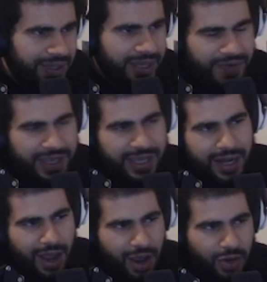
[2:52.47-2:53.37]
If I get
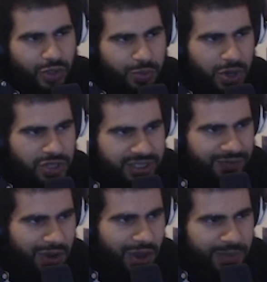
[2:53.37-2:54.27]
100
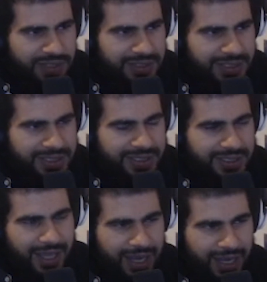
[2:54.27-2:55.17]
positive comments
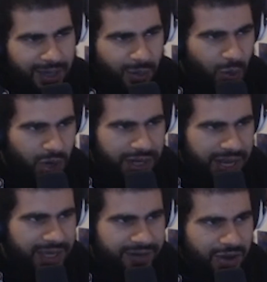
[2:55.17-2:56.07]
and I get 1
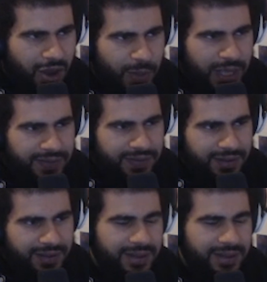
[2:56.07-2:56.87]
negative comment,